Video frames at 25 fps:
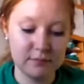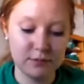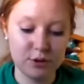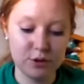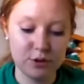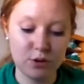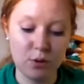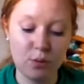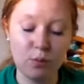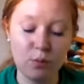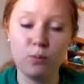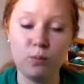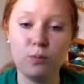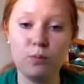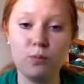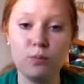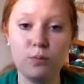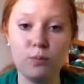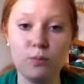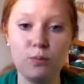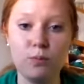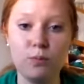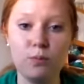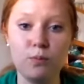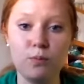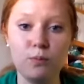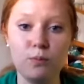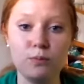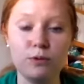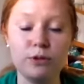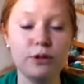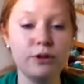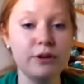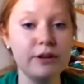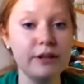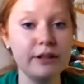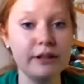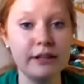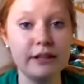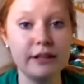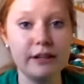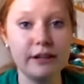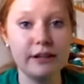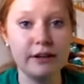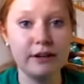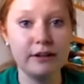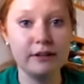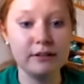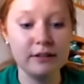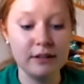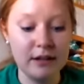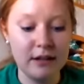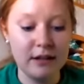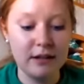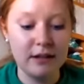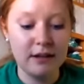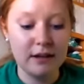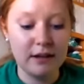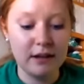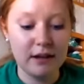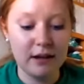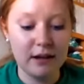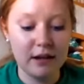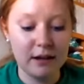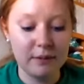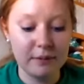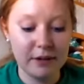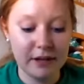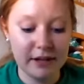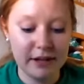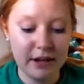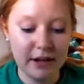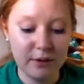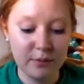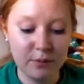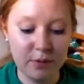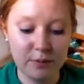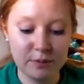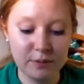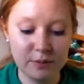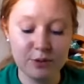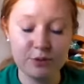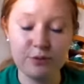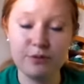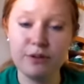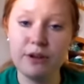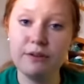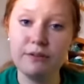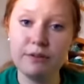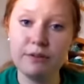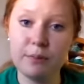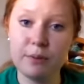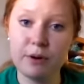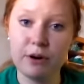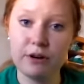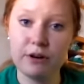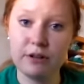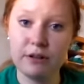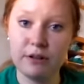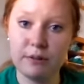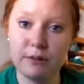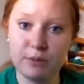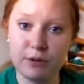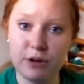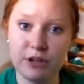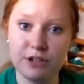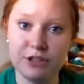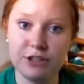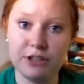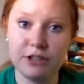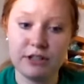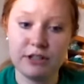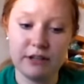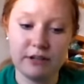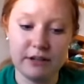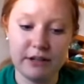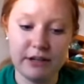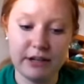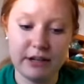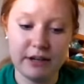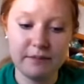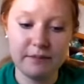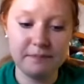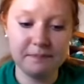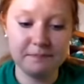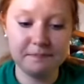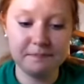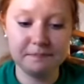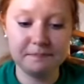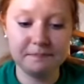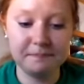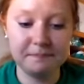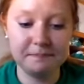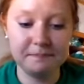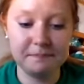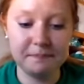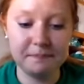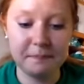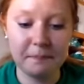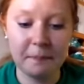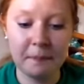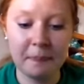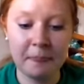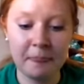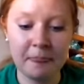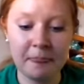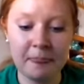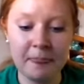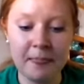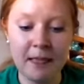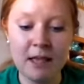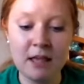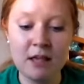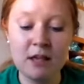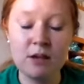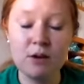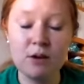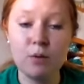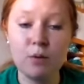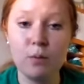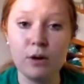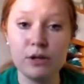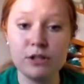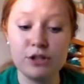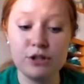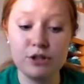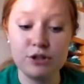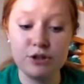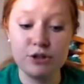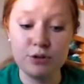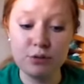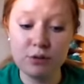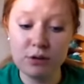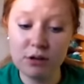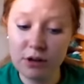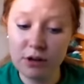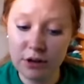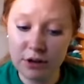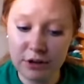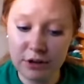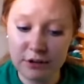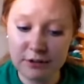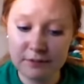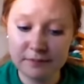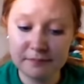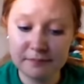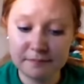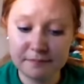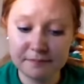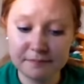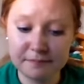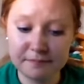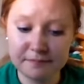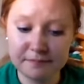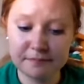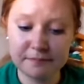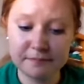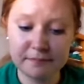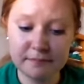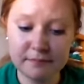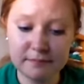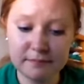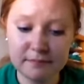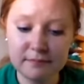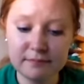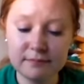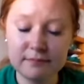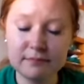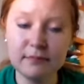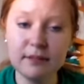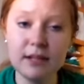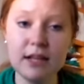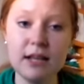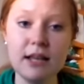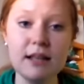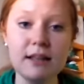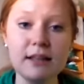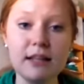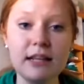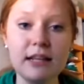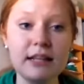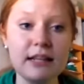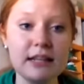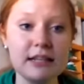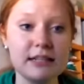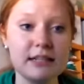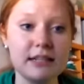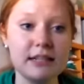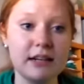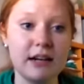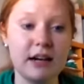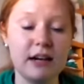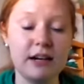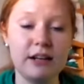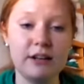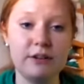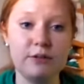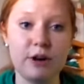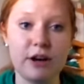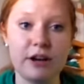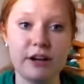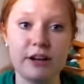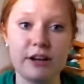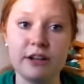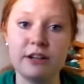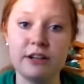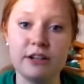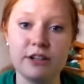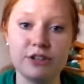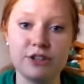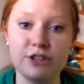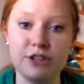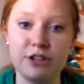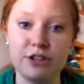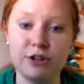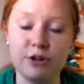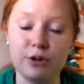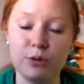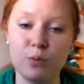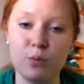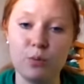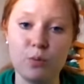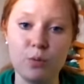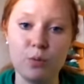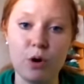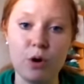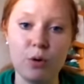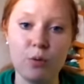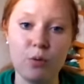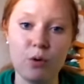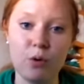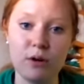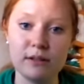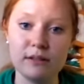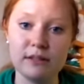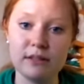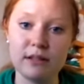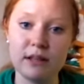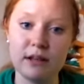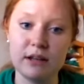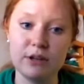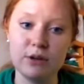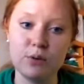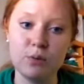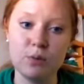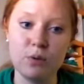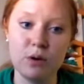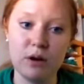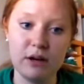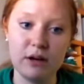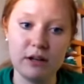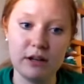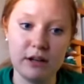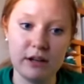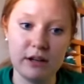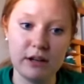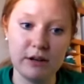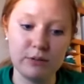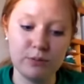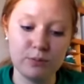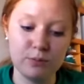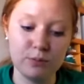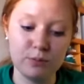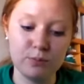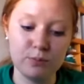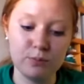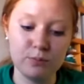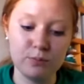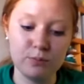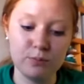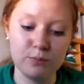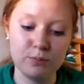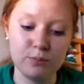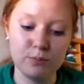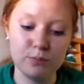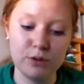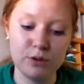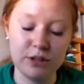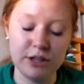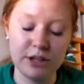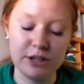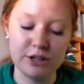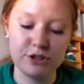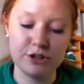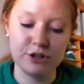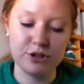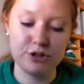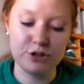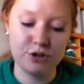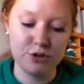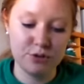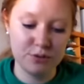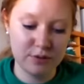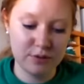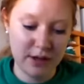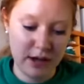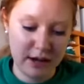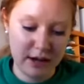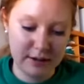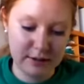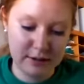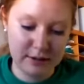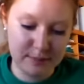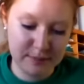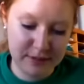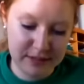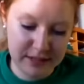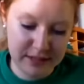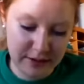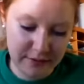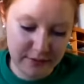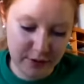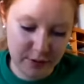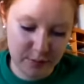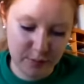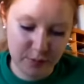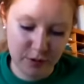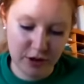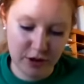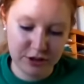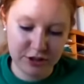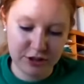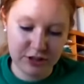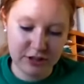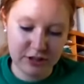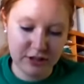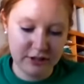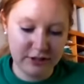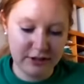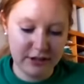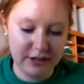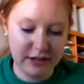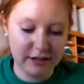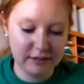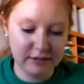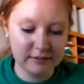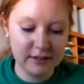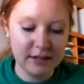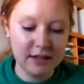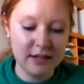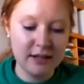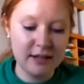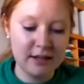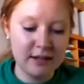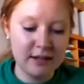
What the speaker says: So during the year, again, what was your favorite part of the project area? What did you learn? And then listing any recognition or awards that you won in relation to that specific project area.